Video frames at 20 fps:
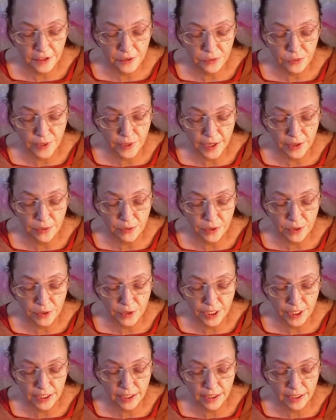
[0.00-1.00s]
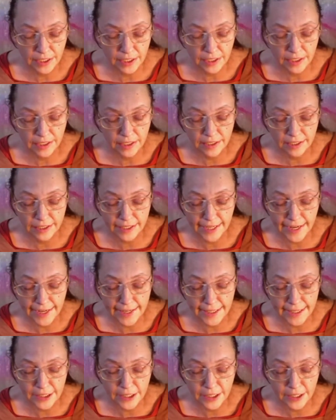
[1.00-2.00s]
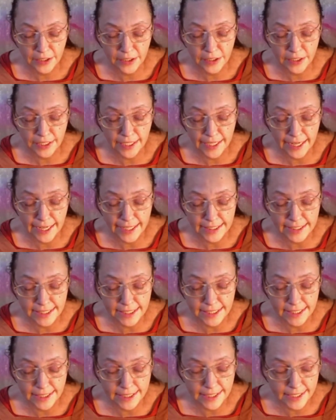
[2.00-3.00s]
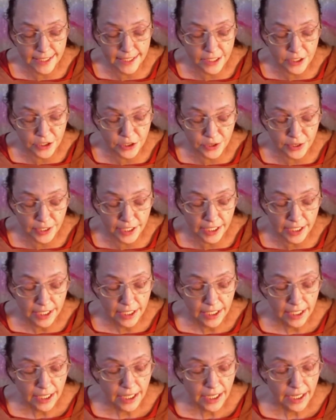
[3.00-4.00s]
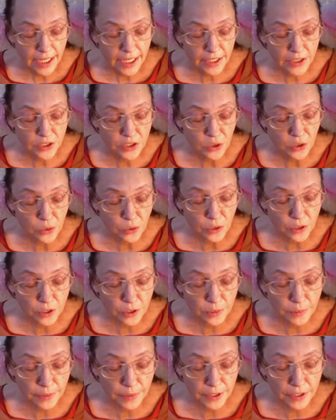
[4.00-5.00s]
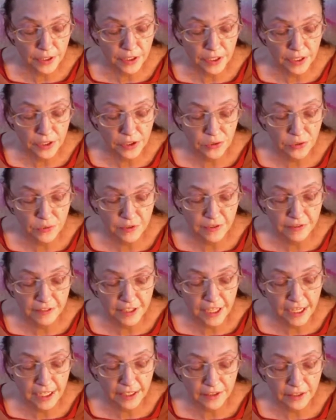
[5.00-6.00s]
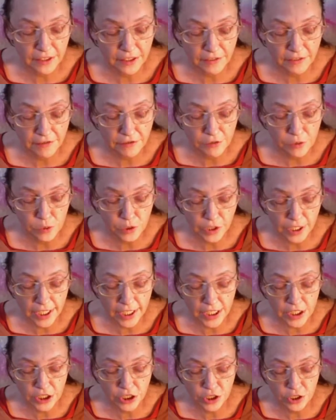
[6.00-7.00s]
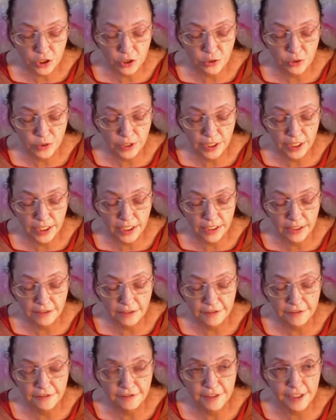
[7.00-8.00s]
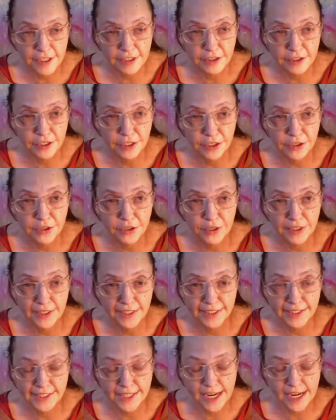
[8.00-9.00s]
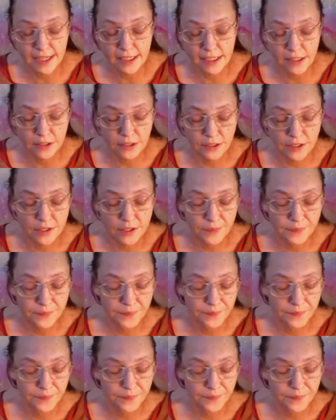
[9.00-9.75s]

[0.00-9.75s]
the railroad in the later 19th century, its older buildings reflect the folk ingenuity of very early settlers.